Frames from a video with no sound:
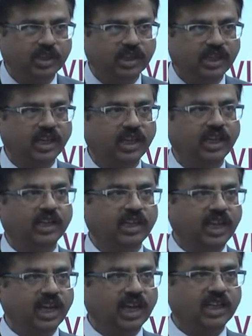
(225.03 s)
they,
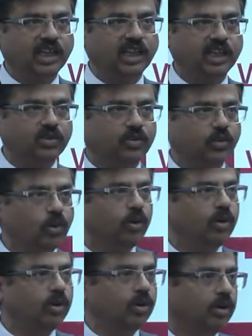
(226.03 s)
they are the
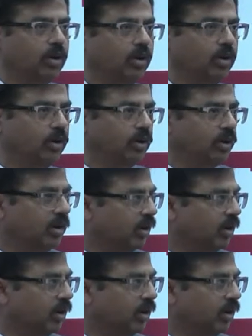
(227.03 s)
sole uh, uh,